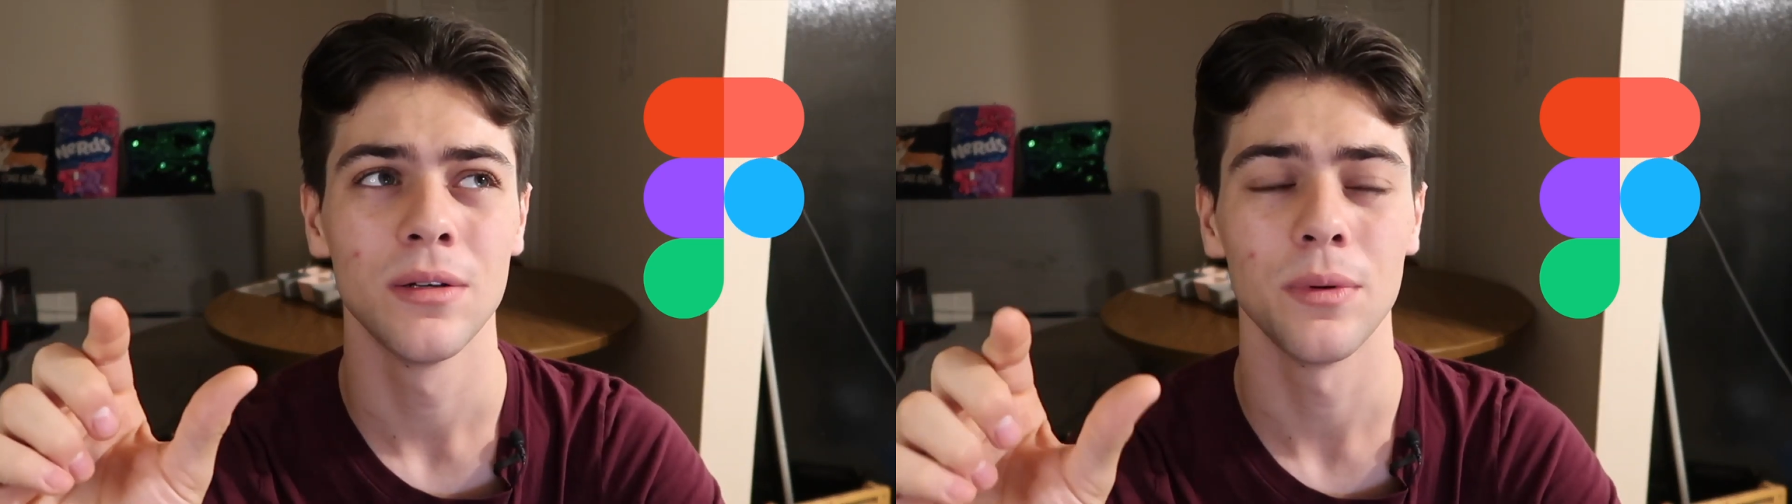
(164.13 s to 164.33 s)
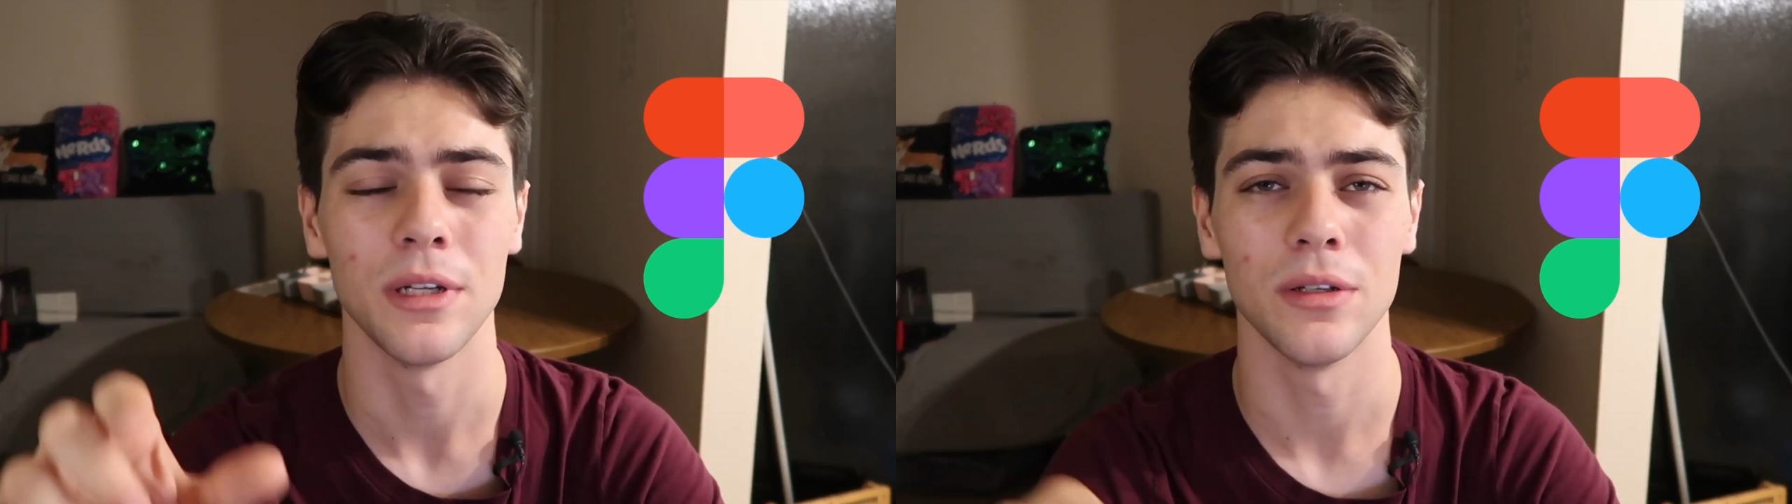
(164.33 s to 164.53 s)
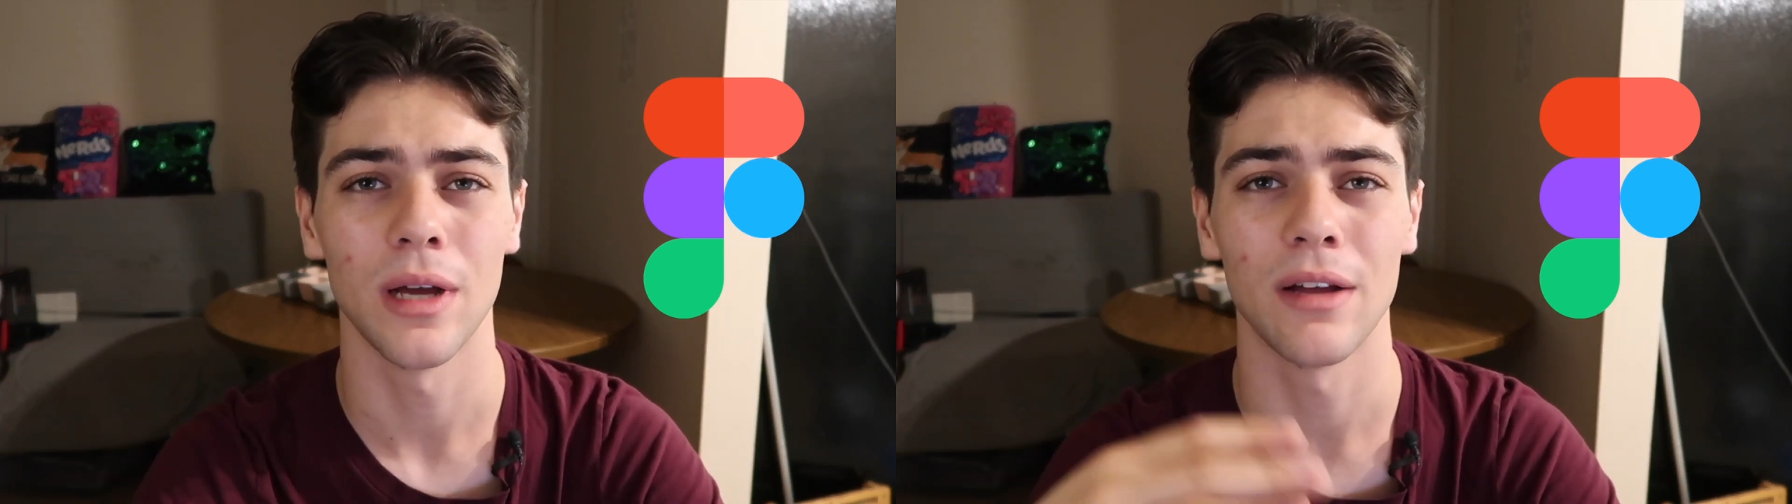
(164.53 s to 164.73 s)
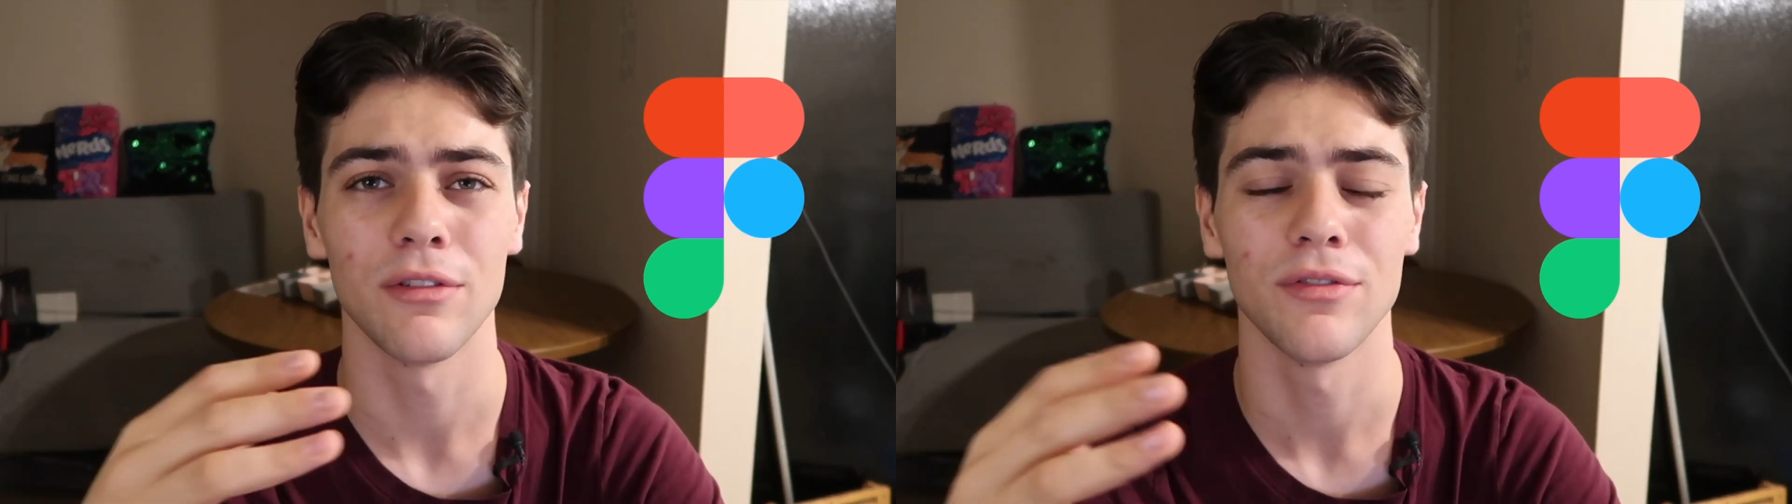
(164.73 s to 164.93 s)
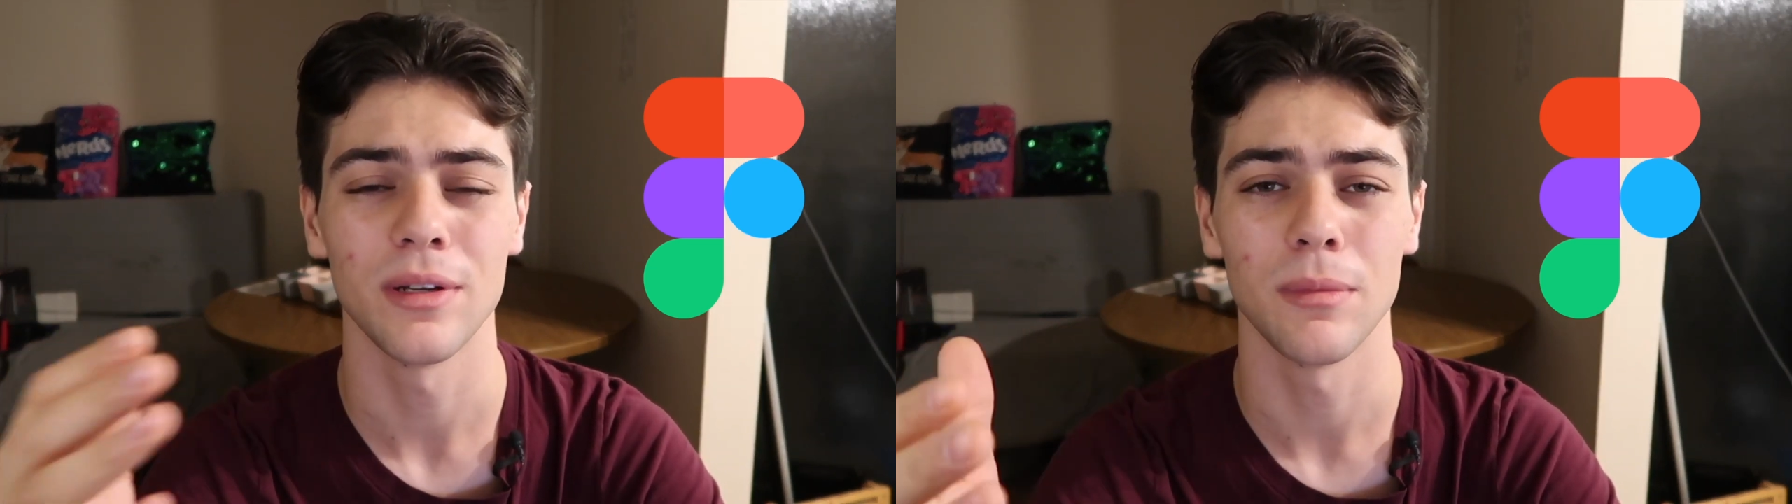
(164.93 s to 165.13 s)
when you have a
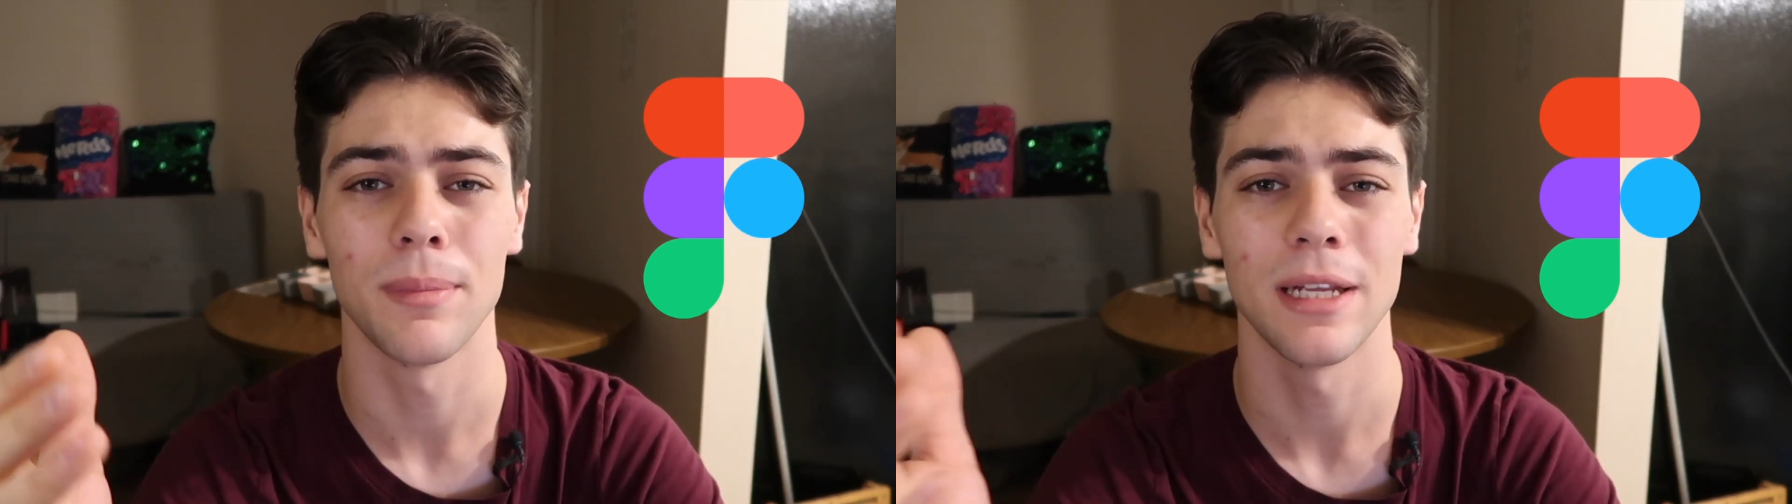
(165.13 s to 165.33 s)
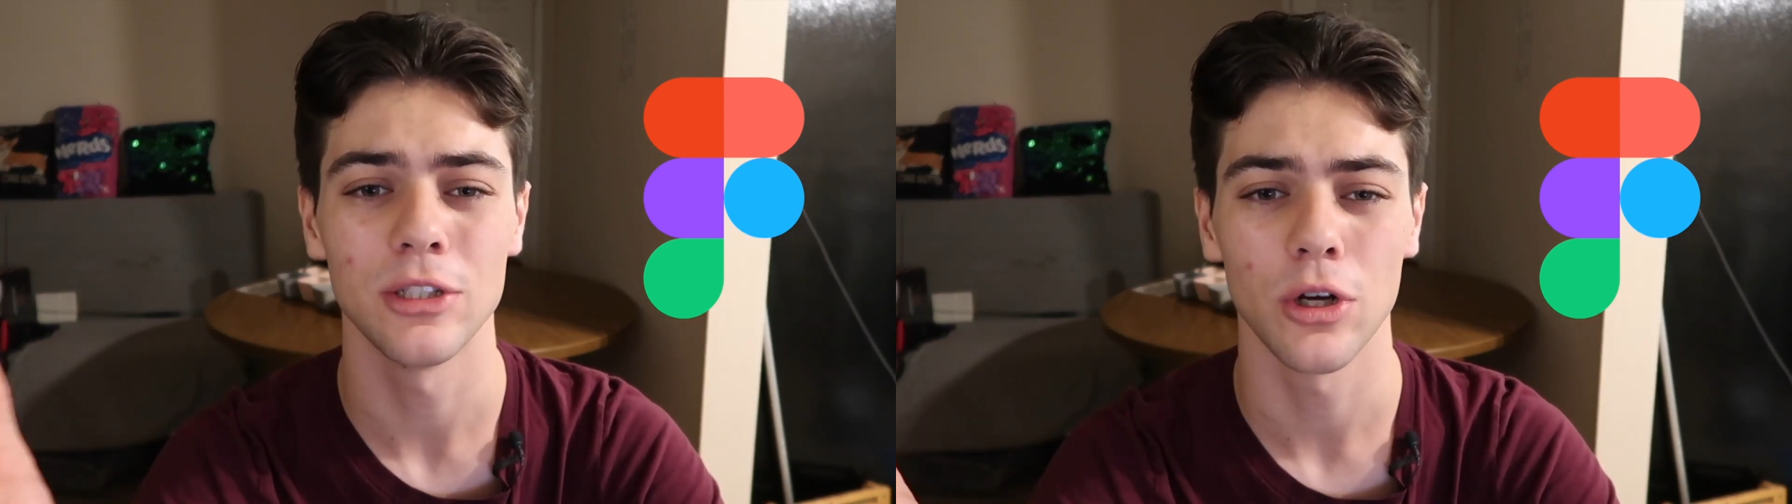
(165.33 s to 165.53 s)
Figma page